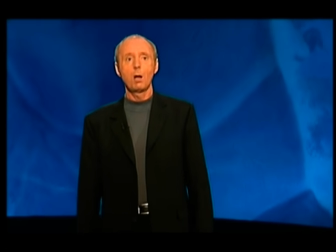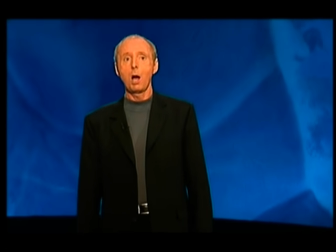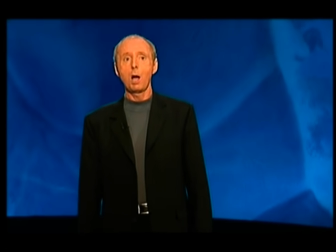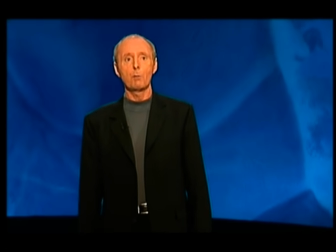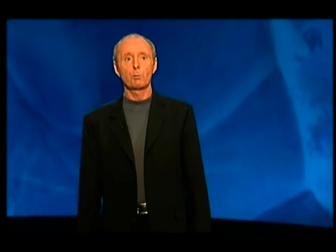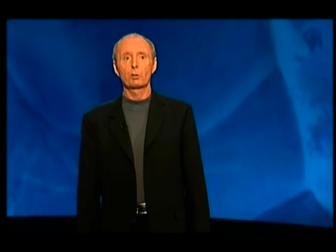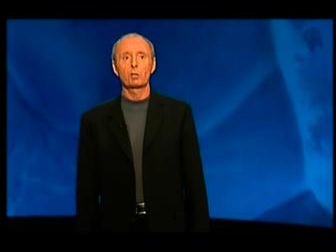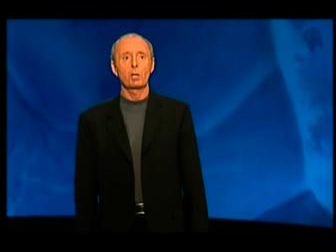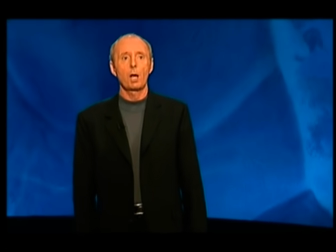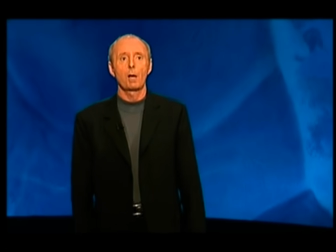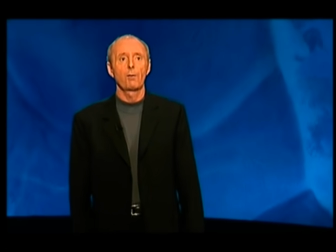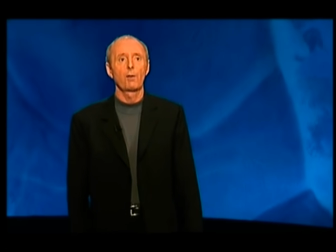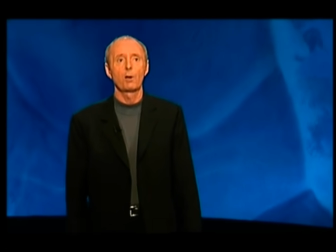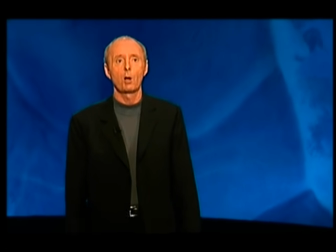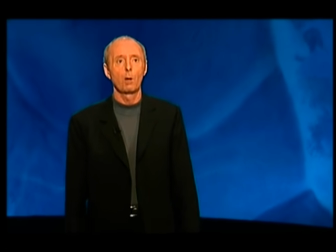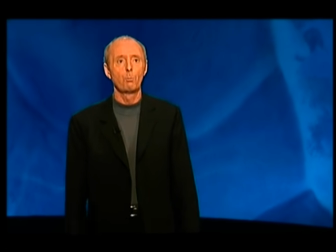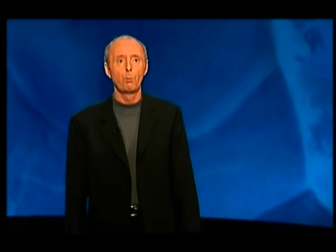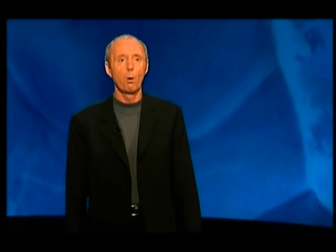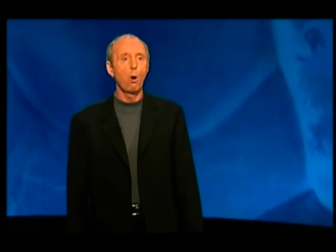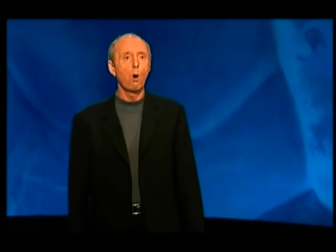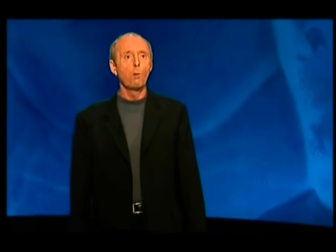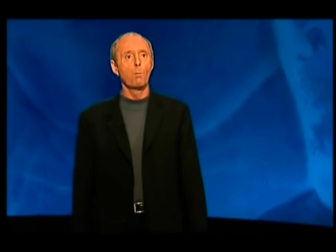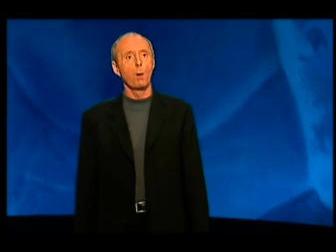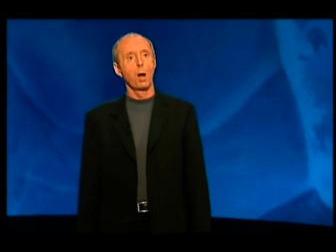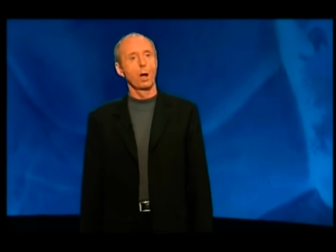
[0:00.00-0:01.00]
I'm saving
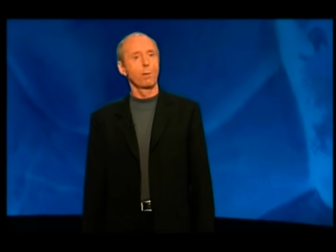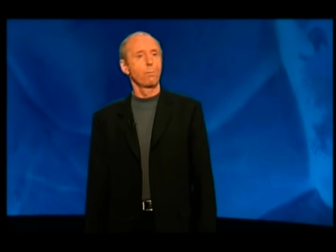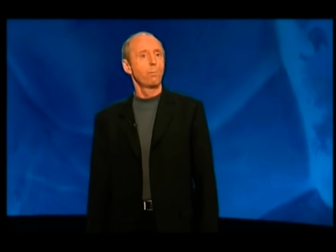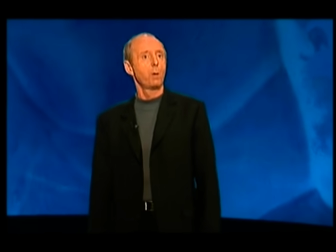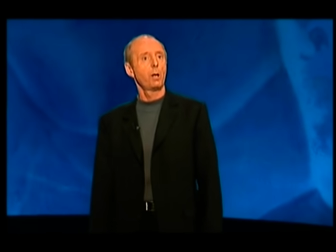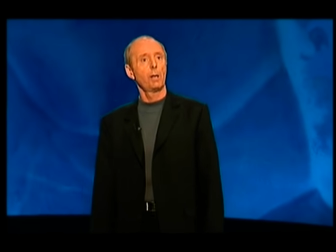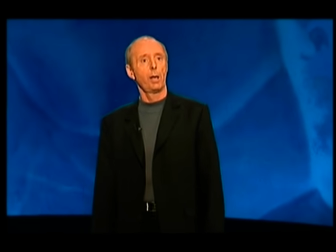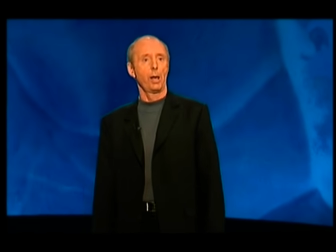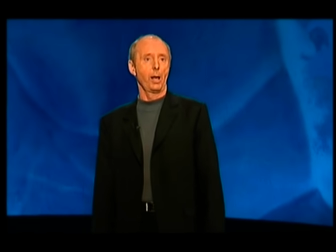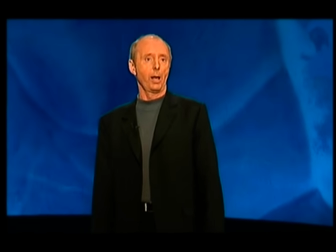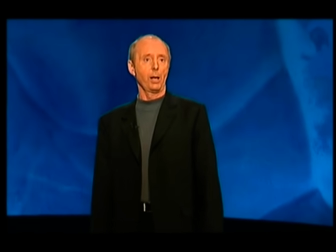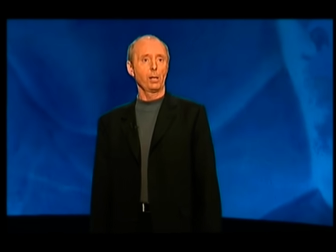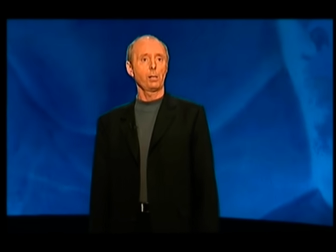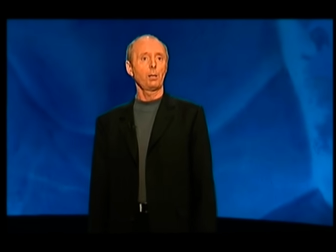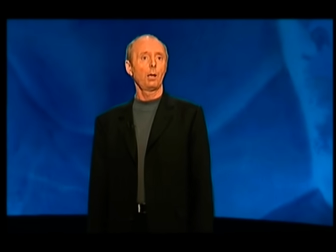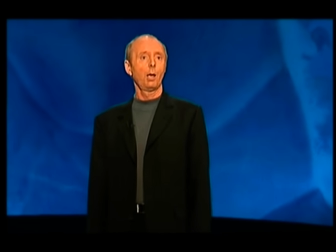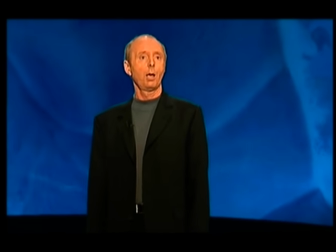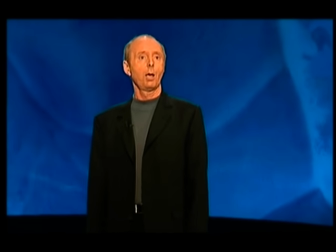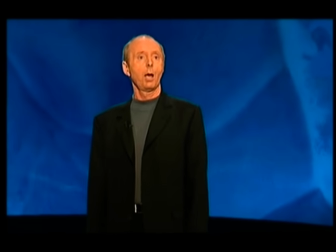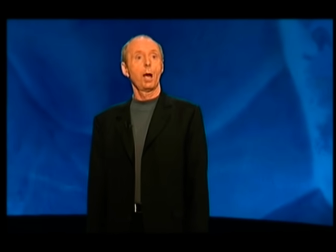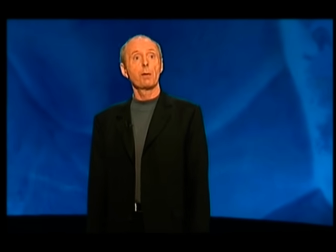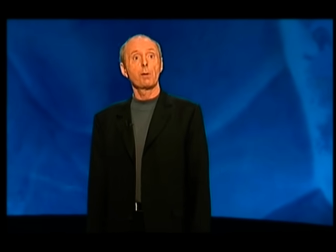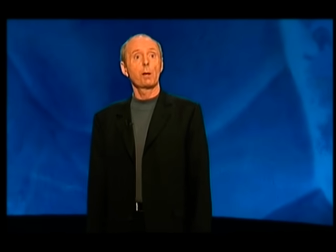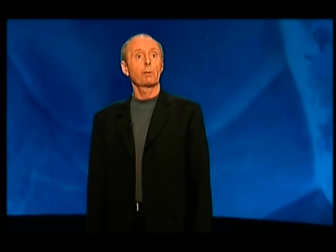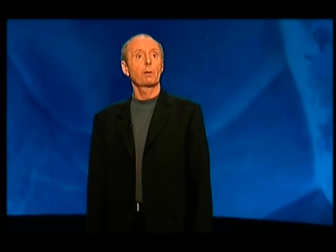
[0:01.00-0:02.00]
up all my money
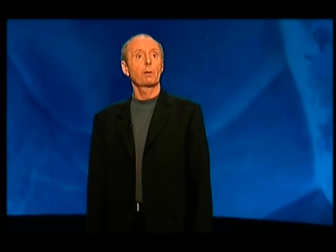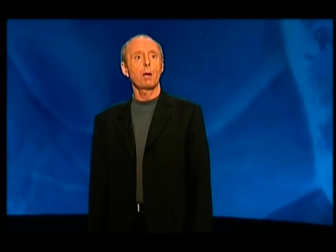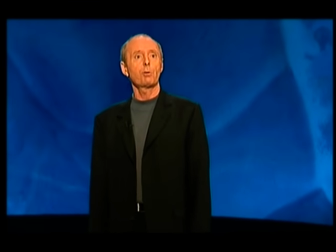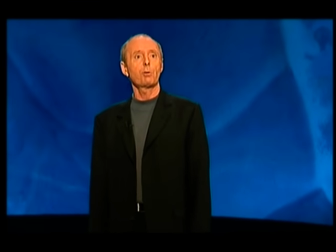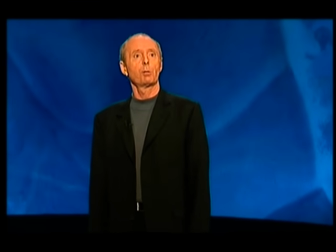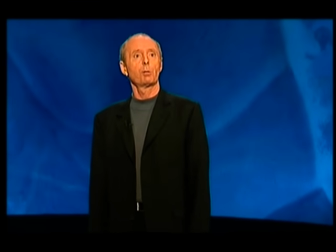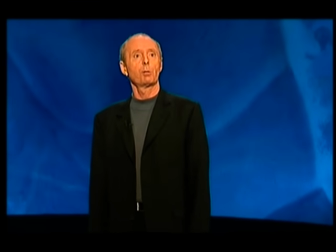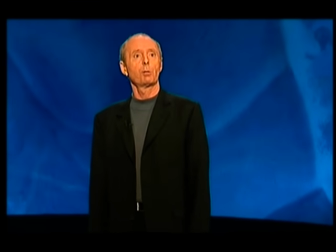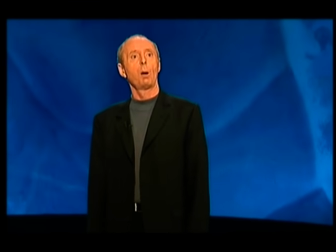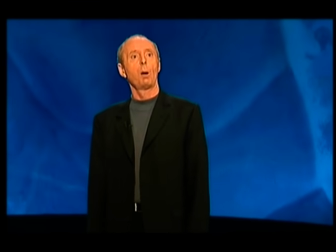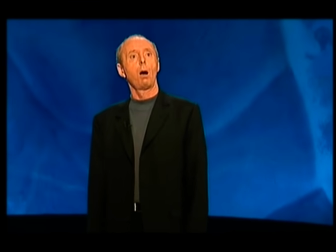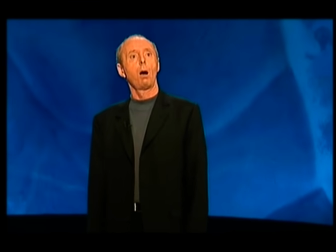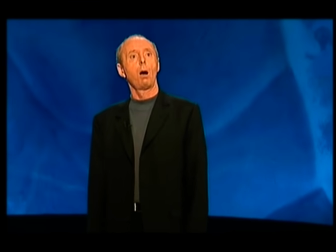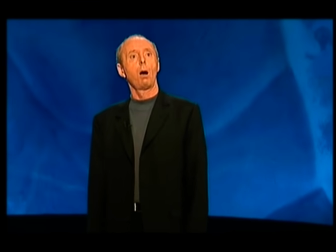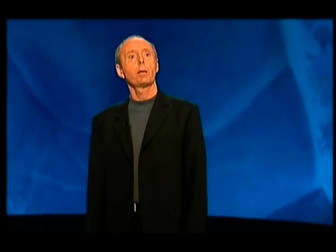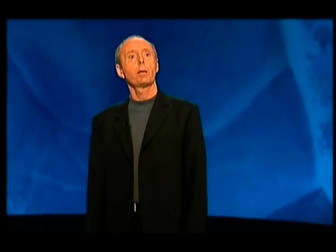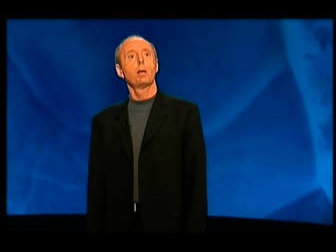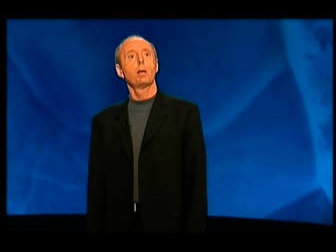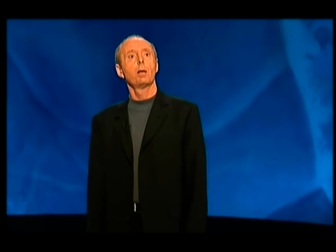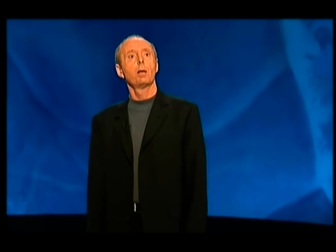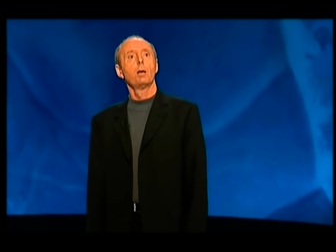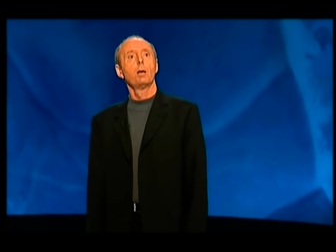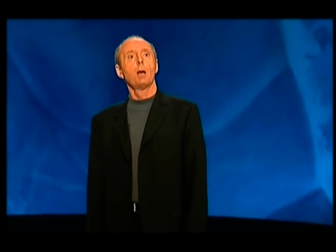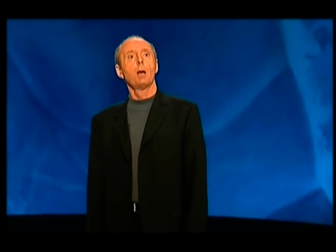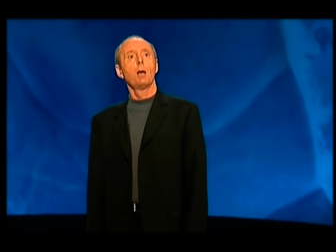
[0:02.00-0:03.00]
and I'm going to
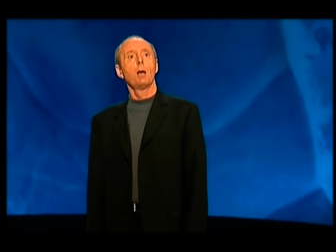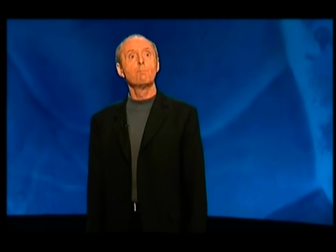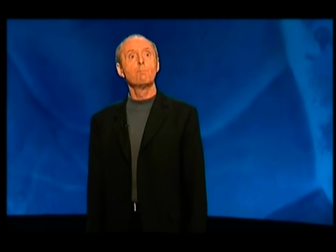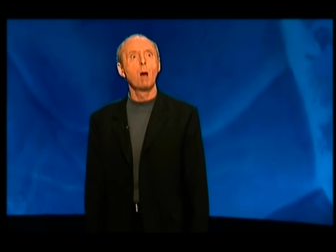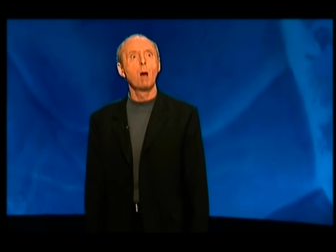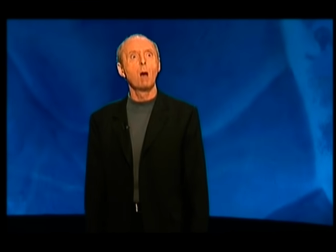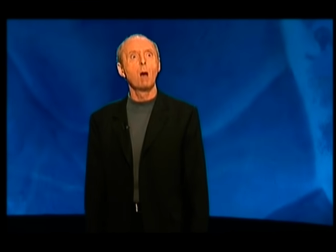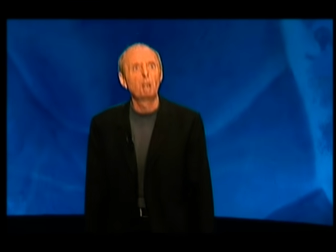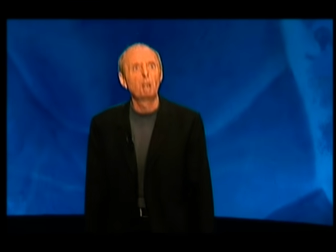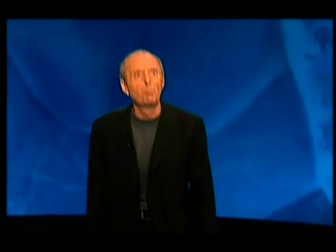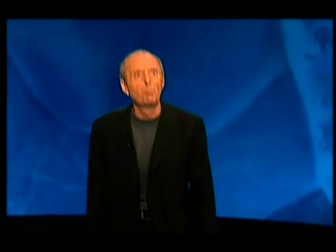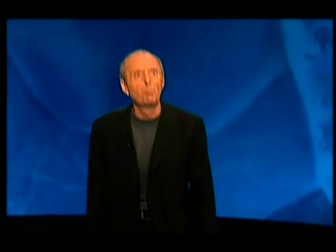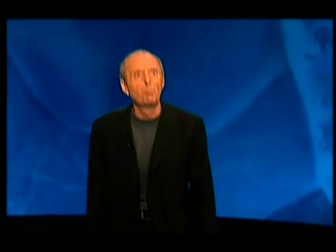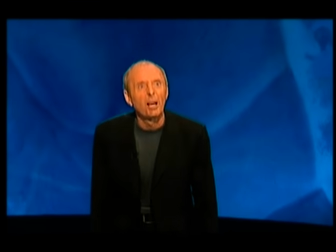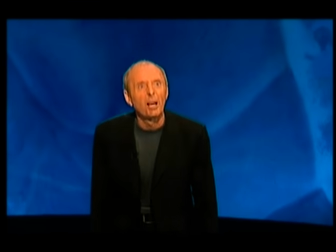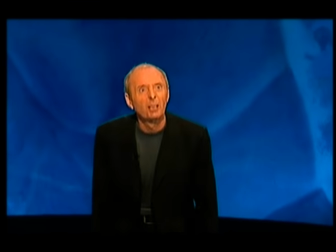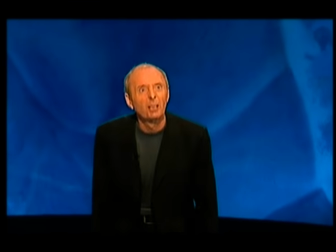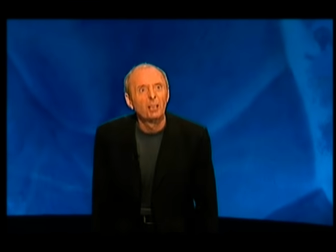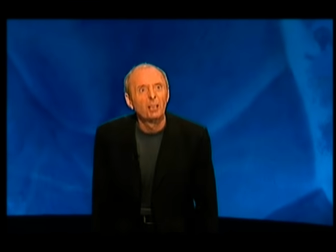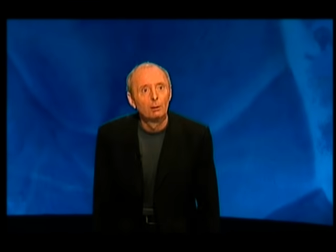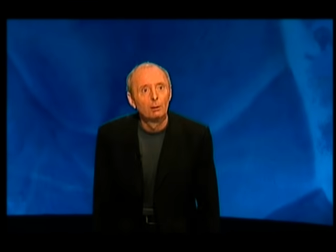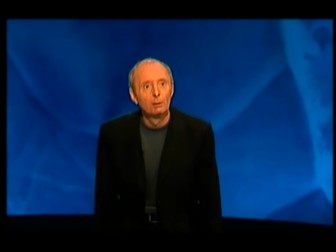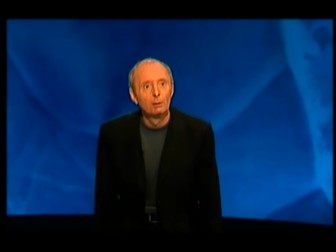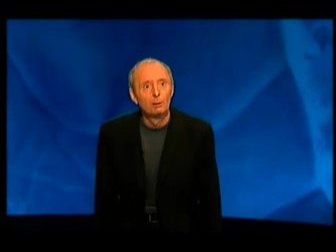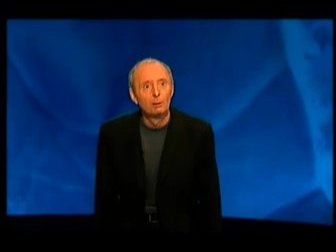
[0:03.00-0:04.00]
buy a
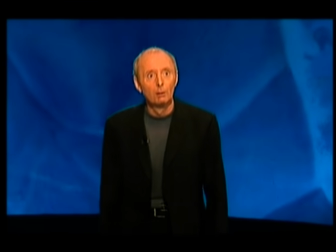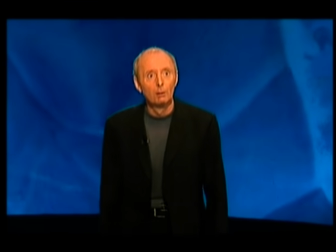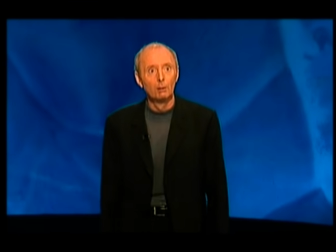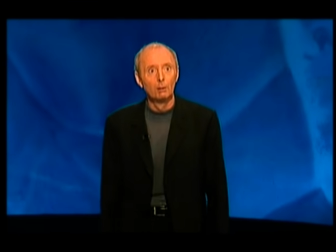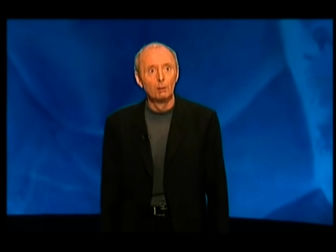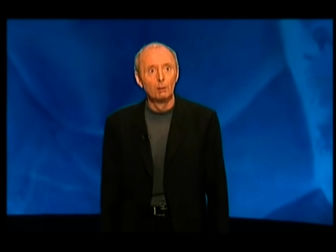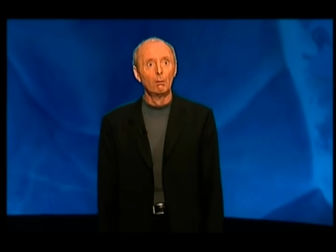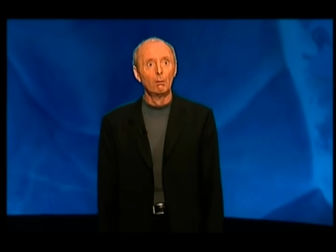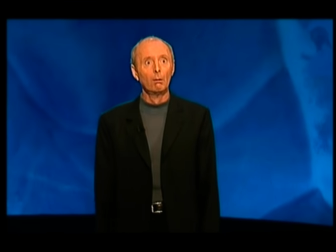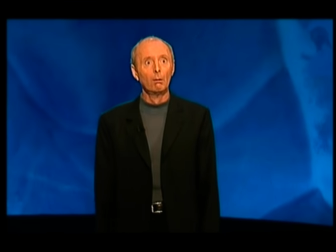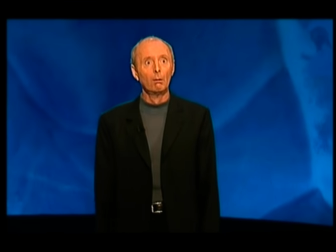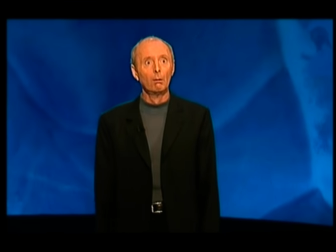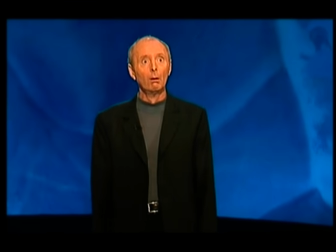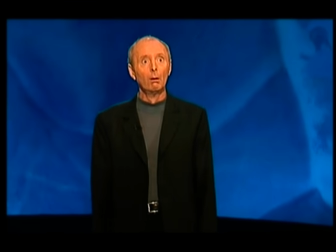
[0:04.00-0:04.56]
motorbike. You